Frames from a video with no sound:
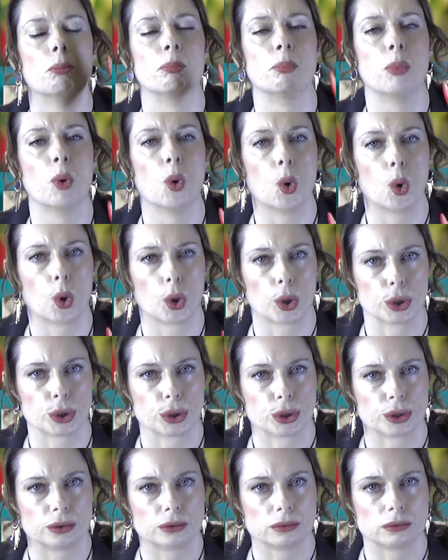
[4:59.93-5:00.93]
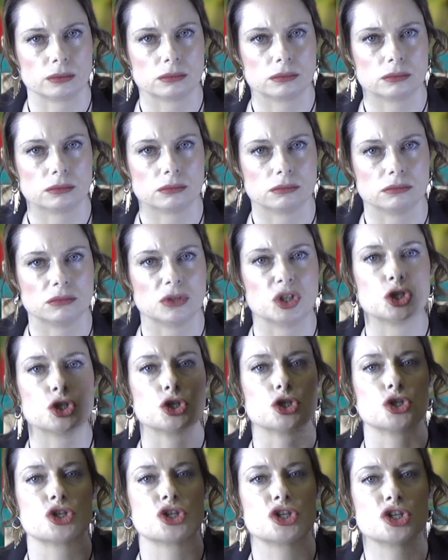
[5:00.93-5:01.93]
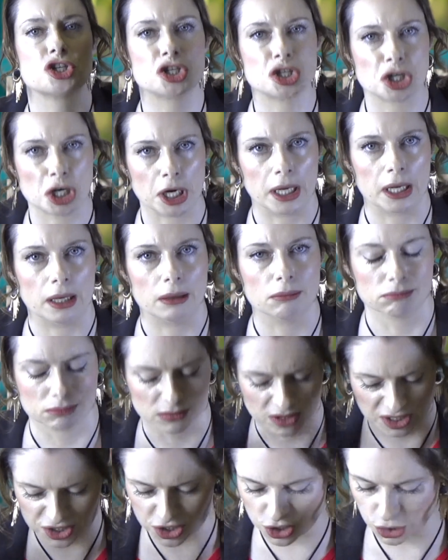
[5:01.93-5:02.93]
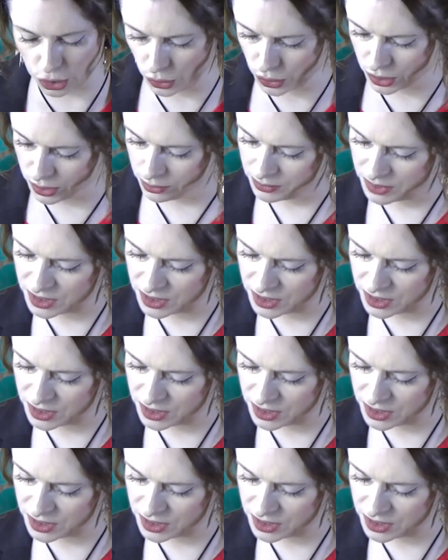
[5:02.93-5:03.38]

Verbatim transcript: born? She. Let's look.